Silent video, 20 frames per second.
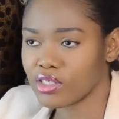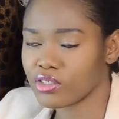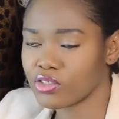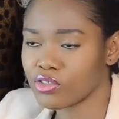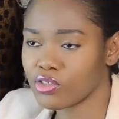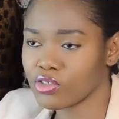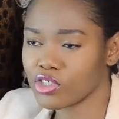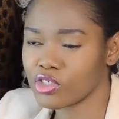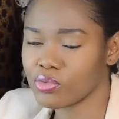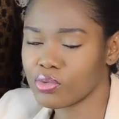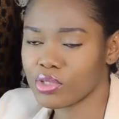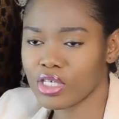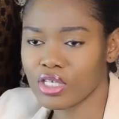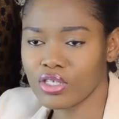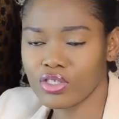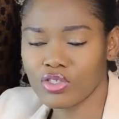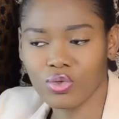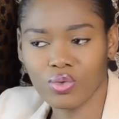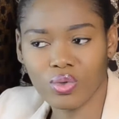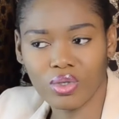So she
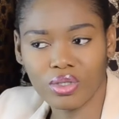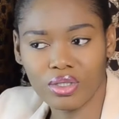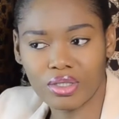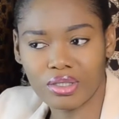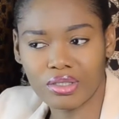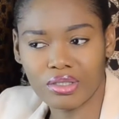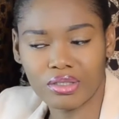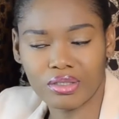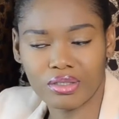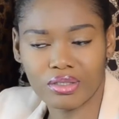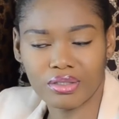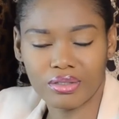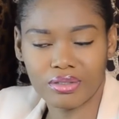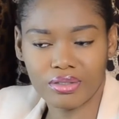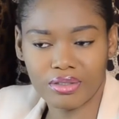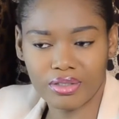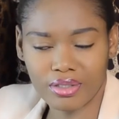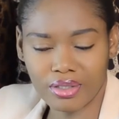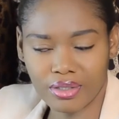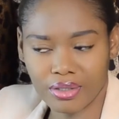begins to wonder
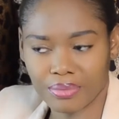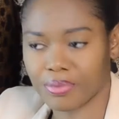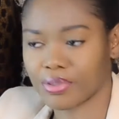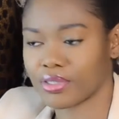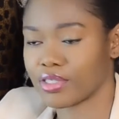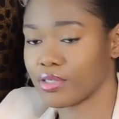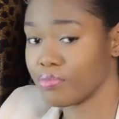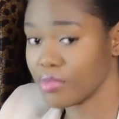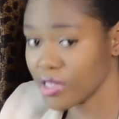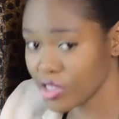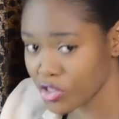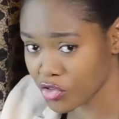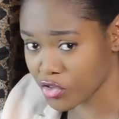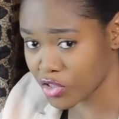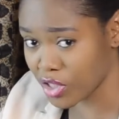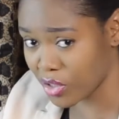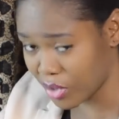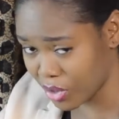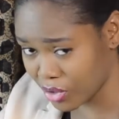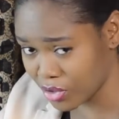about the
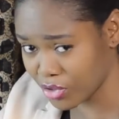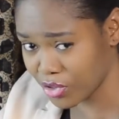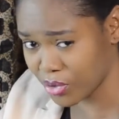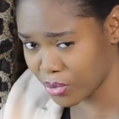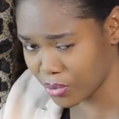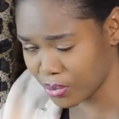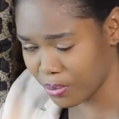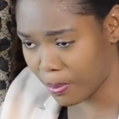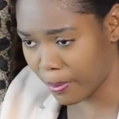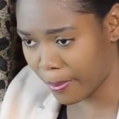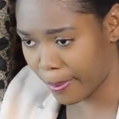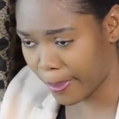mystery around you.